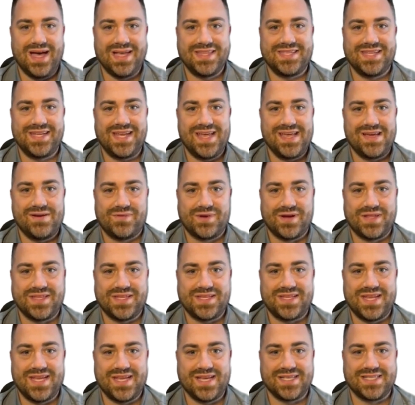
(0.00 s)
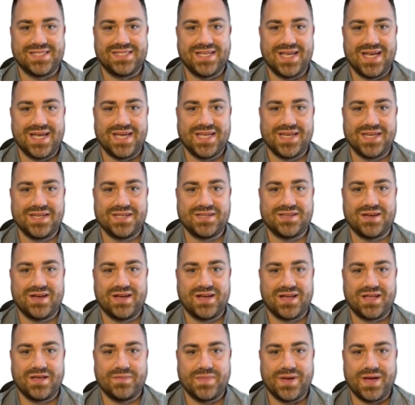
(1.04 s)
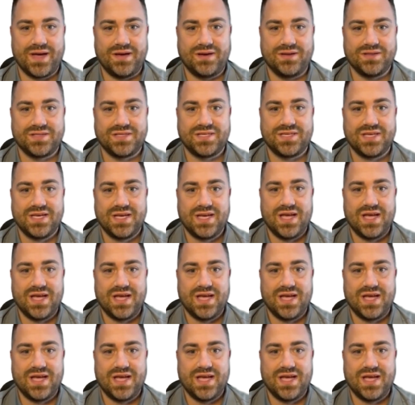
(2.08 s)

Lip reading: Today, I wanted to take a second and talk about